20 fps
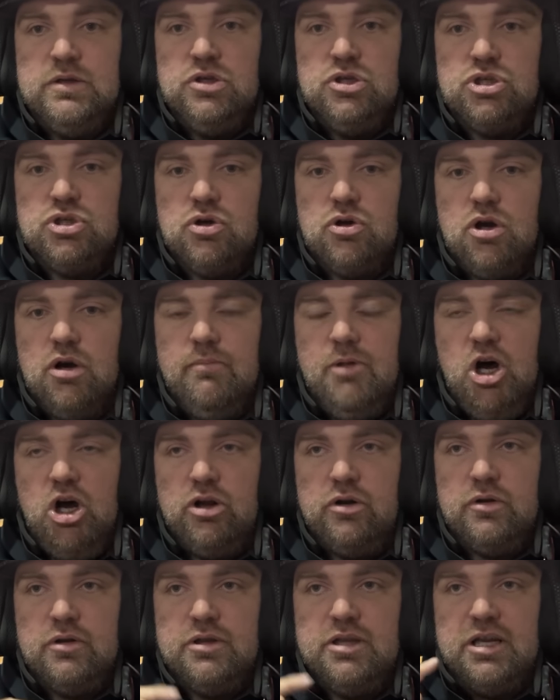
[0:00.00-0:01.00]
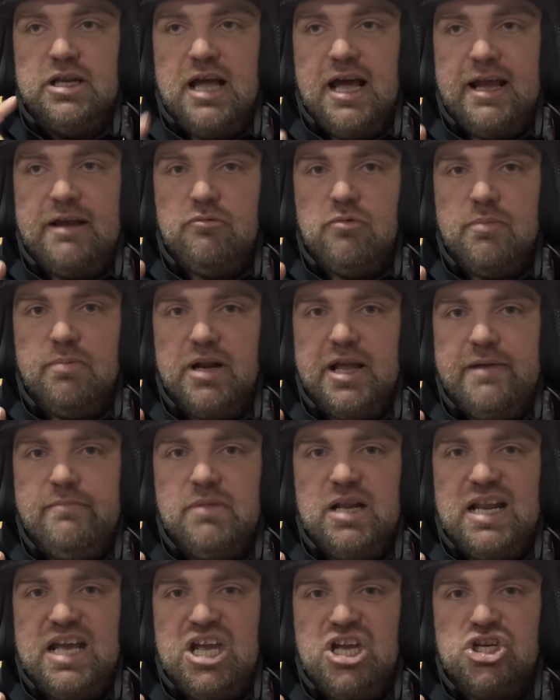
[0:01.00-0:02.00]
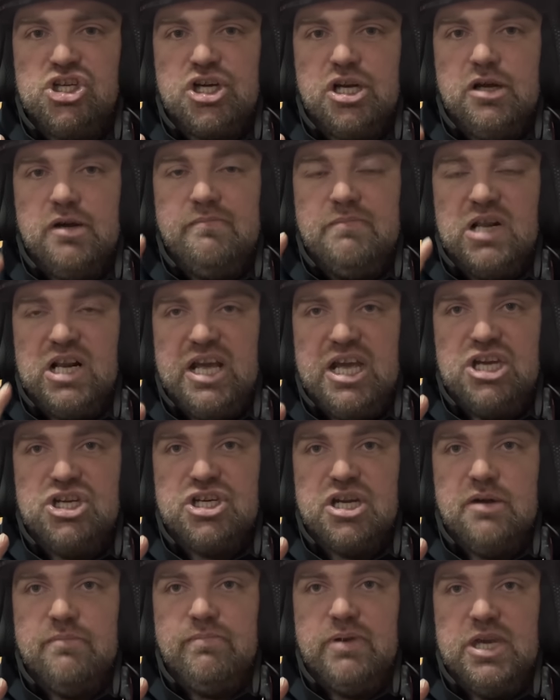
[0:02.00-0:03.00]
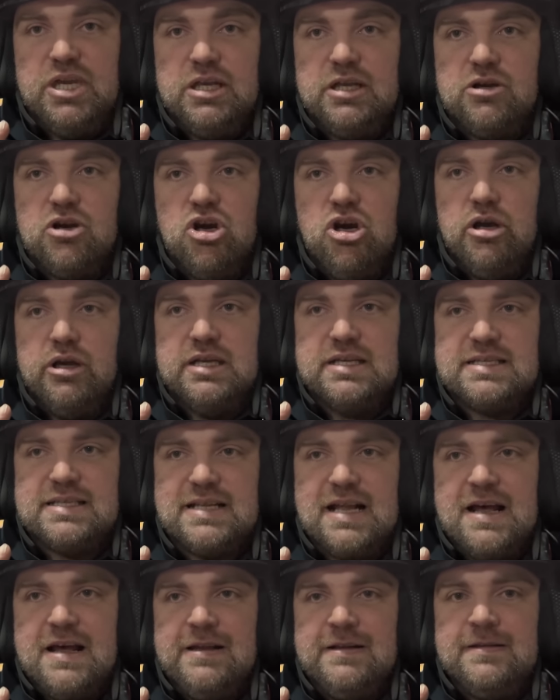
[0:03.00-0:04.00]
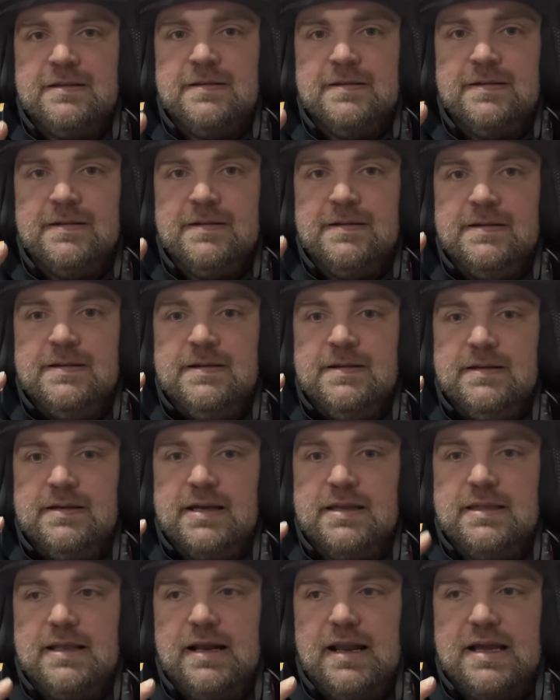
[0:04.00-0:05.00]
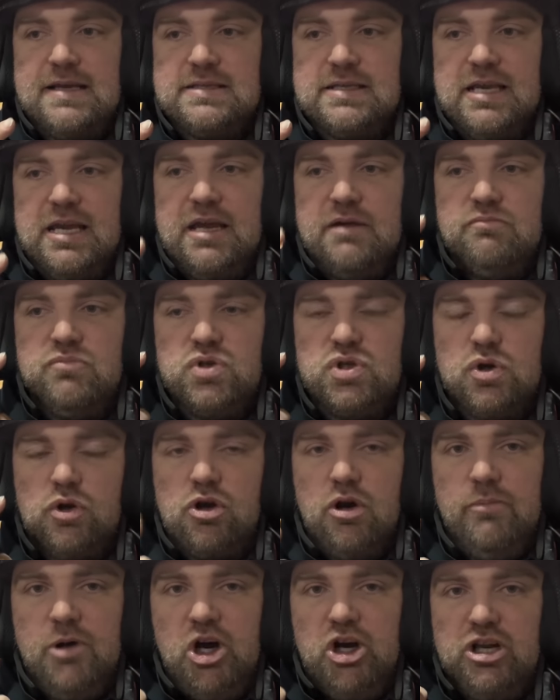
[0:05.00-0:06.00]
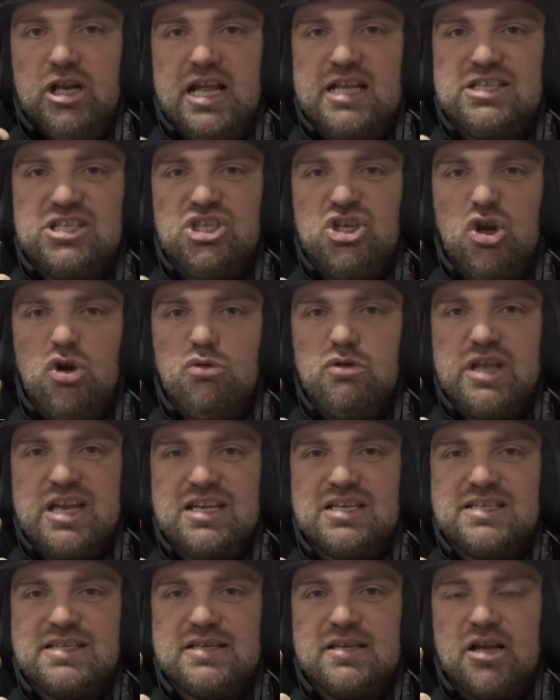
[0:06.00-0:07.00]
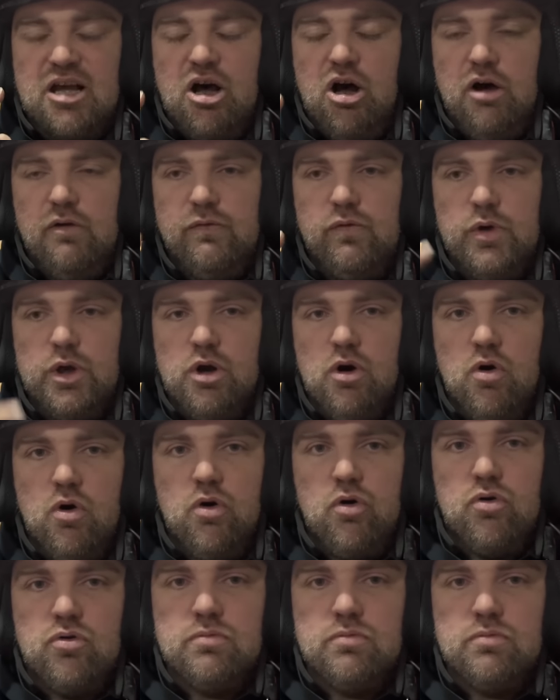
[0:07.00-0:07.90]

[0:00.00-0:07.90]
So come on, tonight we're playing Malaysia. Malaysia beat Kyrgyzstan in the last game. So come on, let's do this. Off we go.